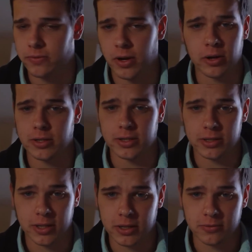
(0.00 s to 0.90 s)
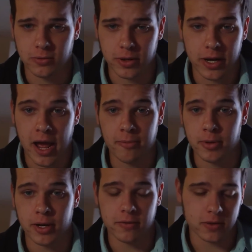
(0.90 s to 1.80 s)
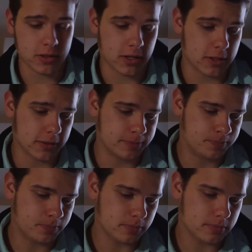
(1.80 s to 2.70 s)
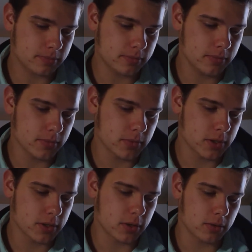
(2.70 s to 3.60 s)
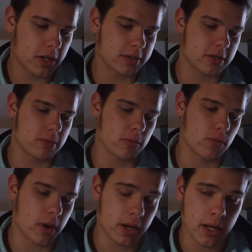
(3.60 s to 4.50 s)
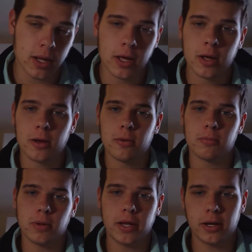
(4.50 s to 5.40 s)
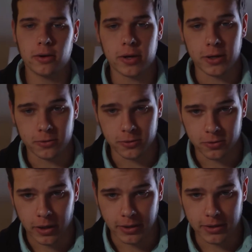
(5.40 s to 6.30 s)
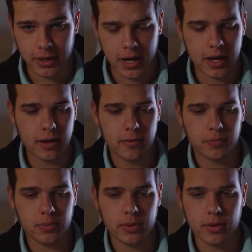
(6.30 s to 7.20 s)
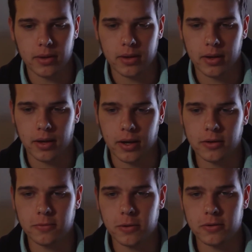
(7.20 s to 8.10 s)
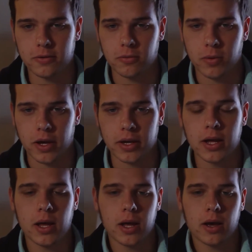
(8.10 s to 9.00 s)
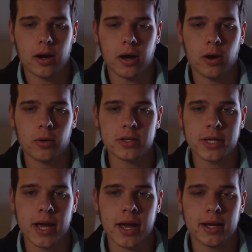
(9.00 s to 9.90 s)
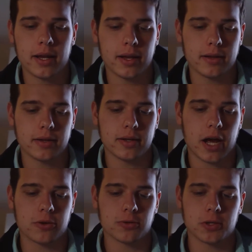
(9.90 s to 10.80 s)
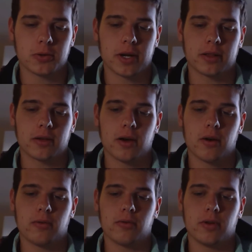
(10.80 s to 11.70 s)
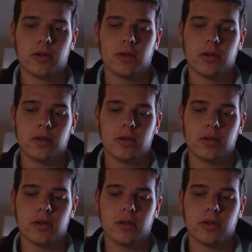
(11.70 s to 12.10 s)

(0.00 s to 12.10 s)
I was very successful and have been ever since. So lesson number one, play to your natural strengths. In speech and debate, I always had the natural strength of